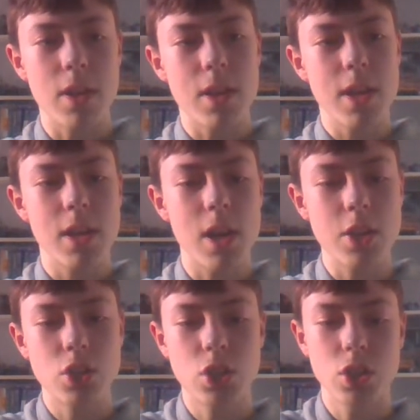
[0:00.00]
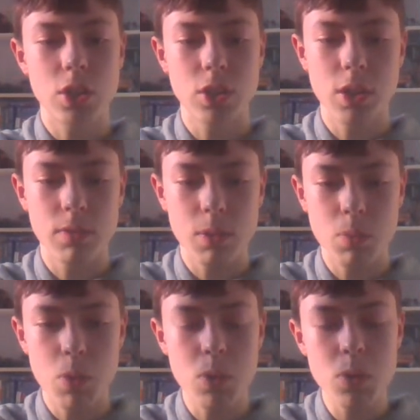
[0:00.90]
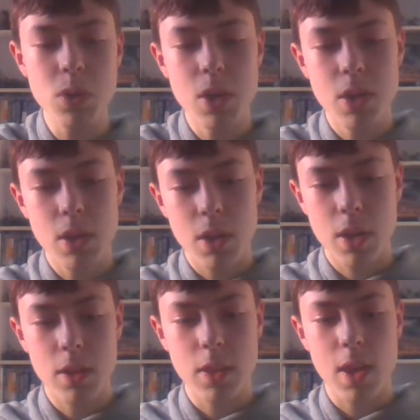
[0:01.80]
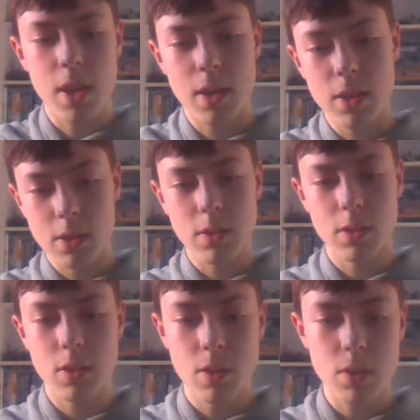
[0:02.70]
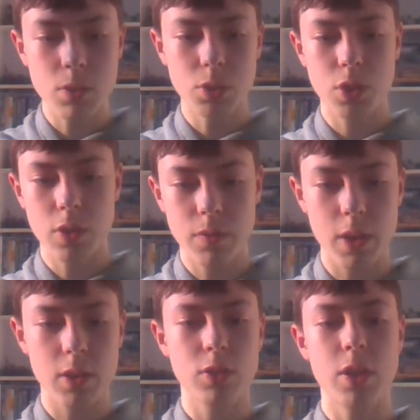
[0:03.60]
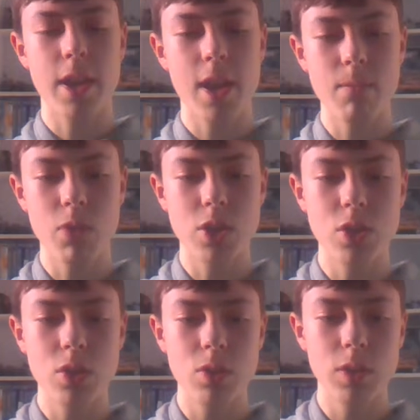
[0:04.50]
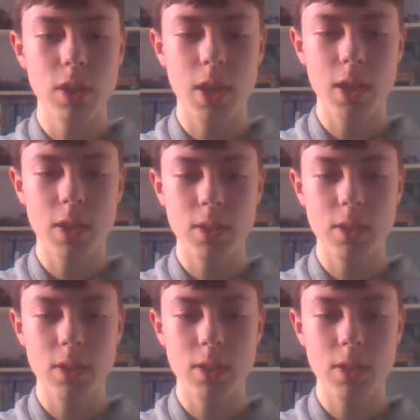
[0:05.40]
English Civil War, and then of course you've got things Henry Tudor and that.